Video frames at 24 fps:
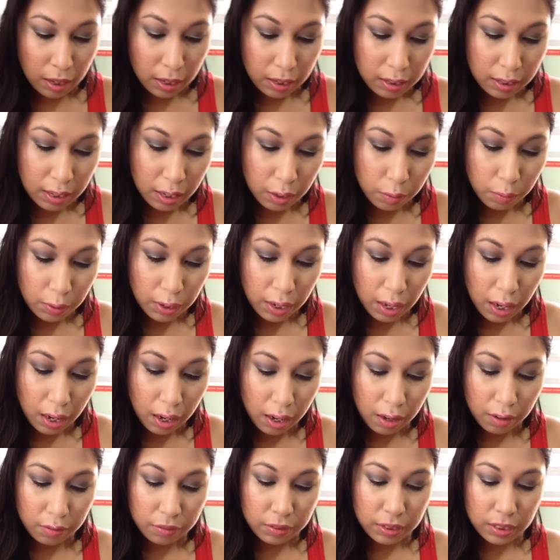Then we
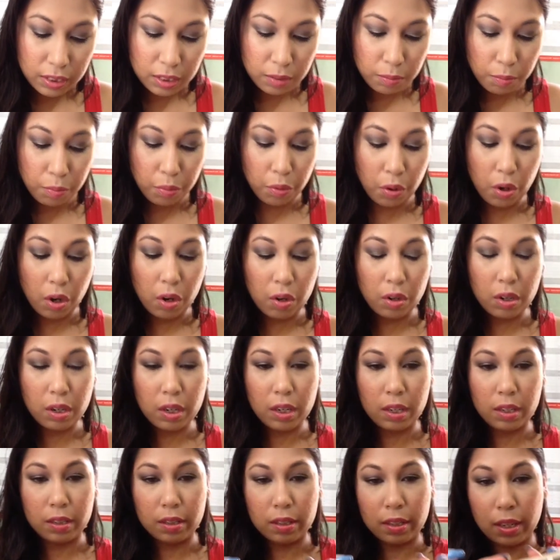have this brown
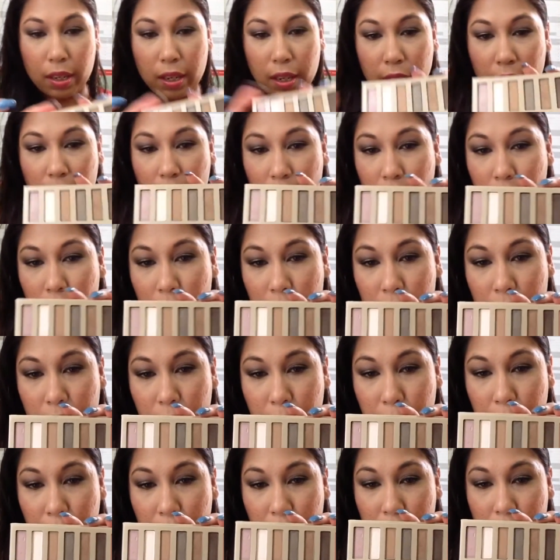color here in the
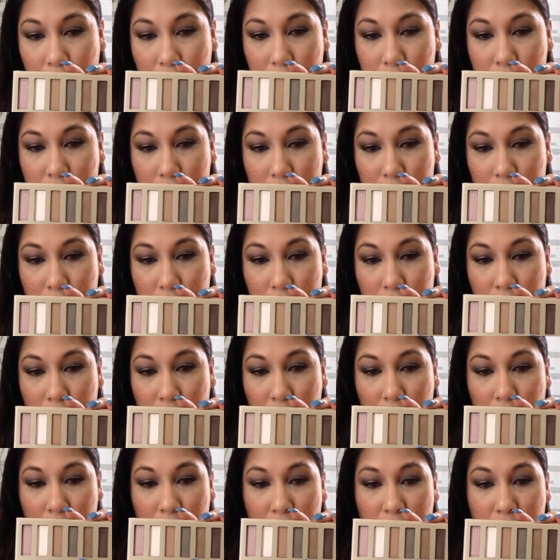palette.
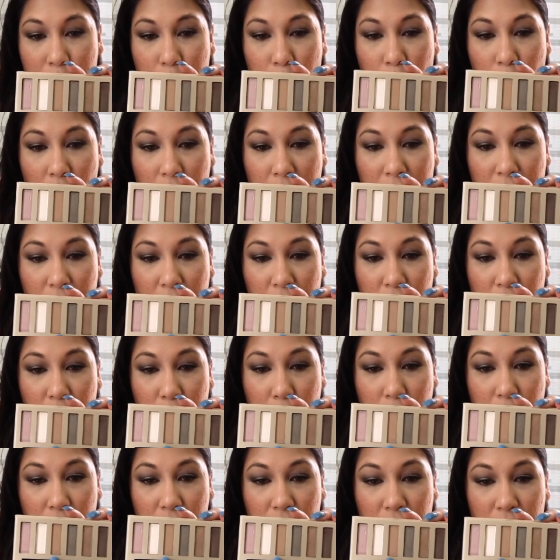It's more like a
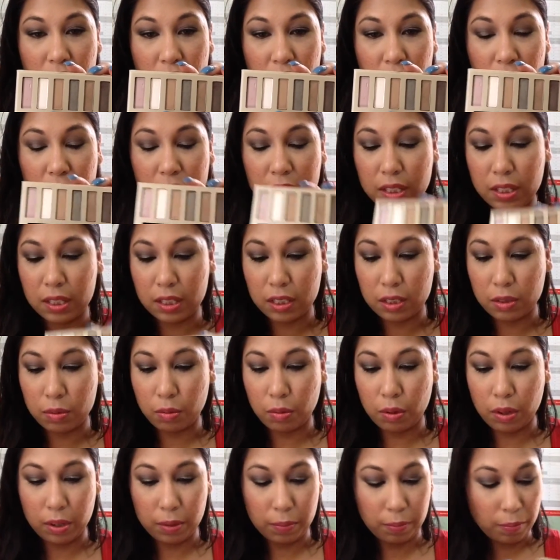shimmery version to this
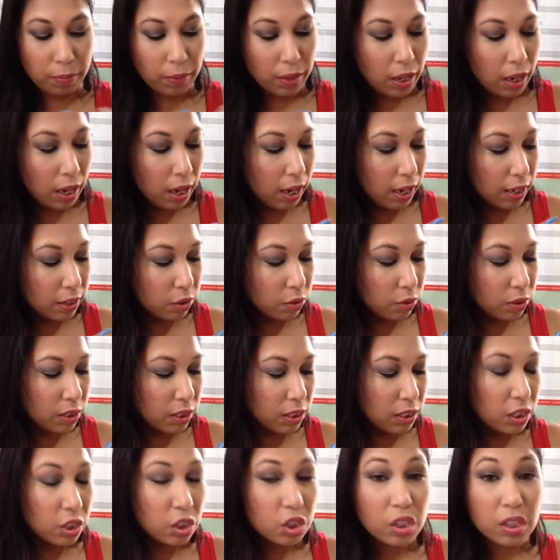one. I thought
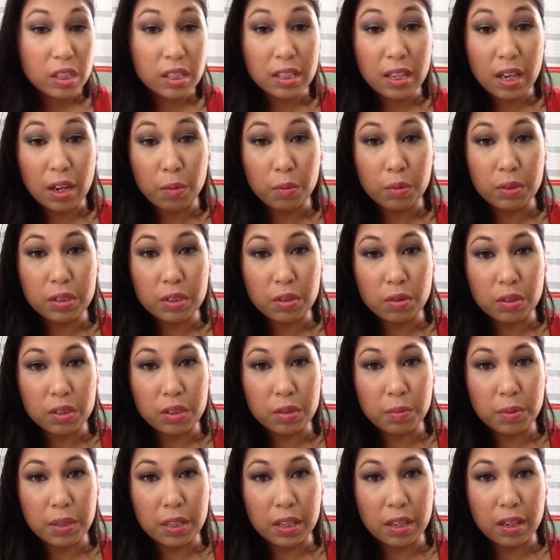initially that was going
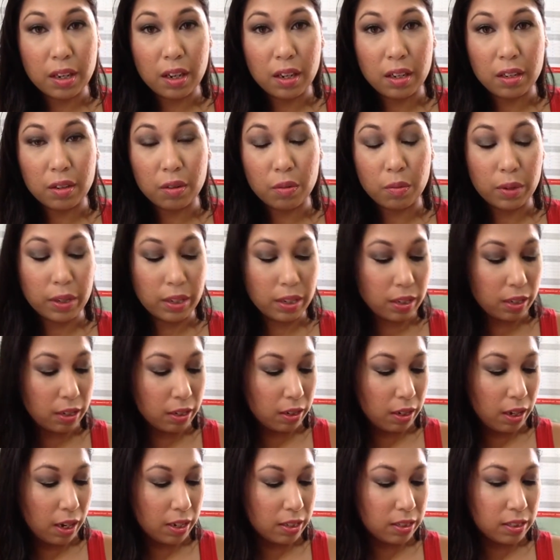to be the color when
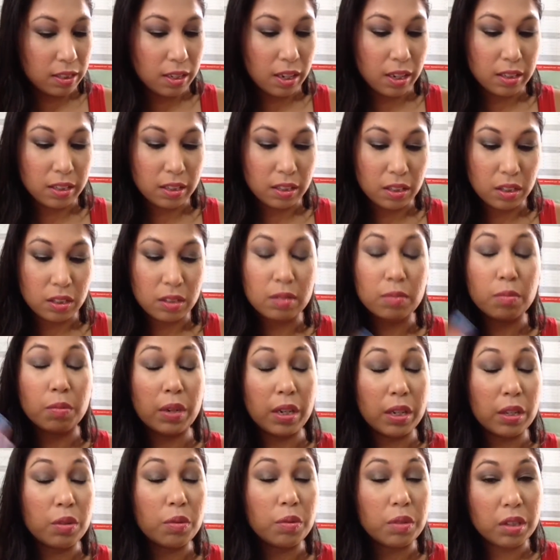I thought
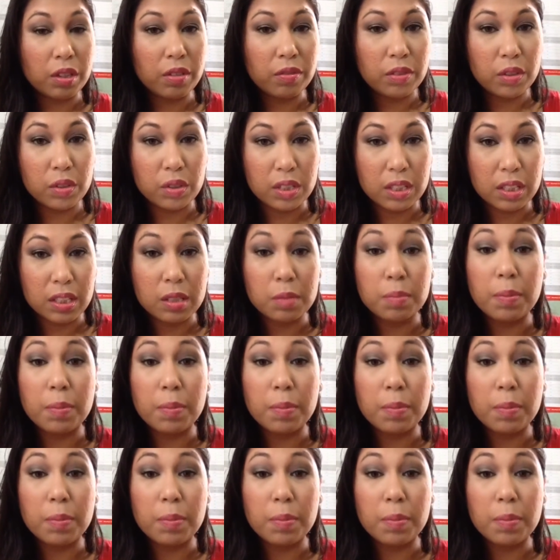of using this